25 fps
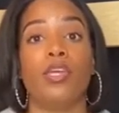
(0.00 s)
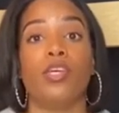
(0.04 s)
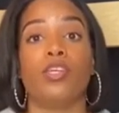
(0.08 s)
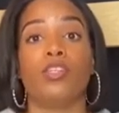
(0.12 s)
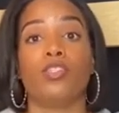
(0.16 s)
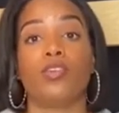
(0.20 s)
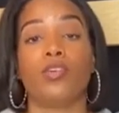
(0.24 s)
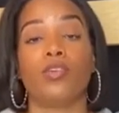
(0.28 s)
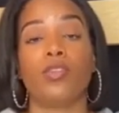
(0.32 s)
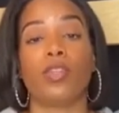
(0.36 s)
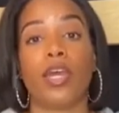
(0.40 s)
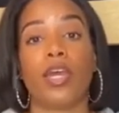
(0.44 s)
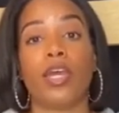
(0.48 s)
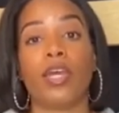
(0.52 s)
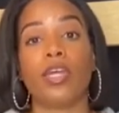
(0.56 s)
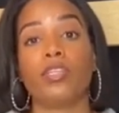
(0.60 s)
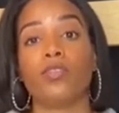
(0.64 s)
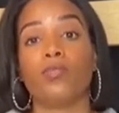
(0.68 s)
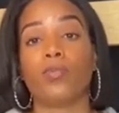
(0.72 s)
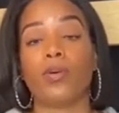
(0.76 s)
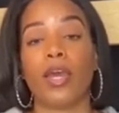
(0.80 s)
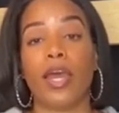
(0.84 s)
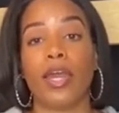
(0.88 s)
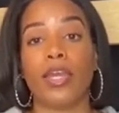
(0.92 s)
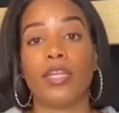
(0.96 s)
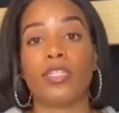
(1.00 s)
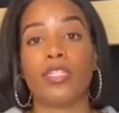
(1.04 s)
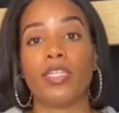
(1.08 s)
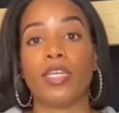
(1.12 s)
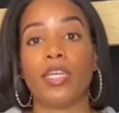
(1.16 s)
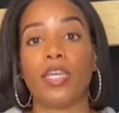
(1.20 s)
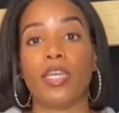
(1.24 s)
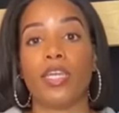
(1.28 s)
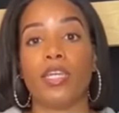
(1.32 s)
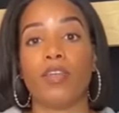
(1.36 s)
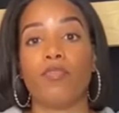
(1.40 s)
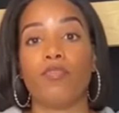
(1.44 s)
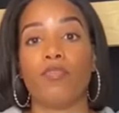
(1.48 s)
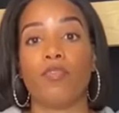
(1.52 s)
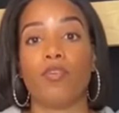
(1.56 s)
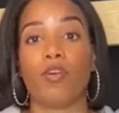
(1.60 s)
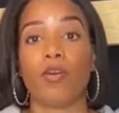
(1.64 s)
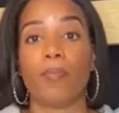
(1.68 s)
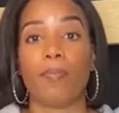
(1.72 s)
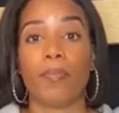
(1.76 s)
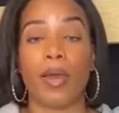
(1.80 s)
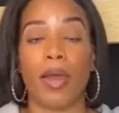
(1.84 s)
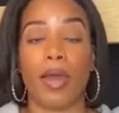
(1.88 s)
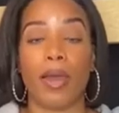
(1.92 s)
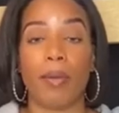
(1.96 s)
So that is what I did for
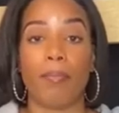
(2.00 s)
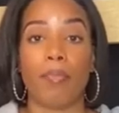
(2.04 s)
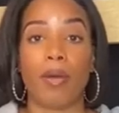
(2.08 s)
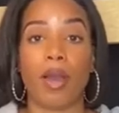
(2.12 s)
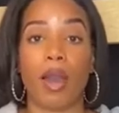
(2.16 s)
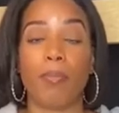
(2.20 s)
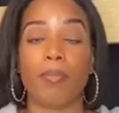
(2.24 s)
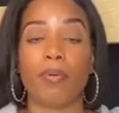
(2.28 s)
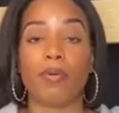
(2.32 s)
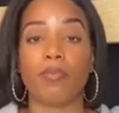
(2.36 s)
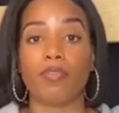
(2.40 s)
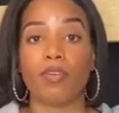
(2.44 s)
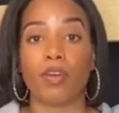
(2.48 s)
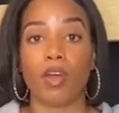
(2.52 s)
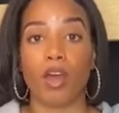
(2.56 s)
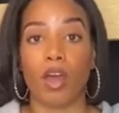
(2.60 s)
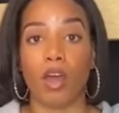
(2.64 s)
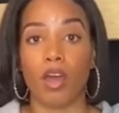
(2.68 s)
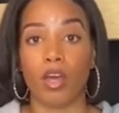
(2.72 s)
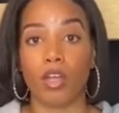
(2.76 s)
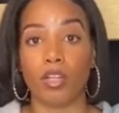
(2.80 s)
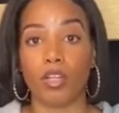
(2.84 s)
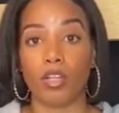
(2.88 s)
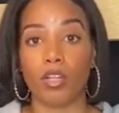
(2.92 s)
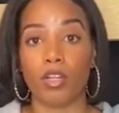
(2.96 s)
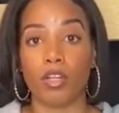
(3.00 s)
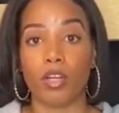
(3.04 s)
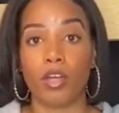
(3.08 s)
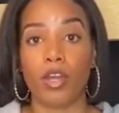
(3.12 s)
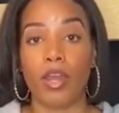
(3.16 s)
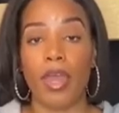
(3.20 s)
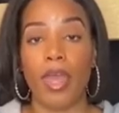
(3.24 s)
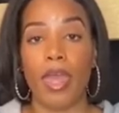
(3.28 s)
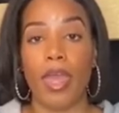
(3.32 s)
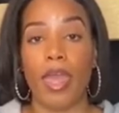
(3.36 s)
my pop of color.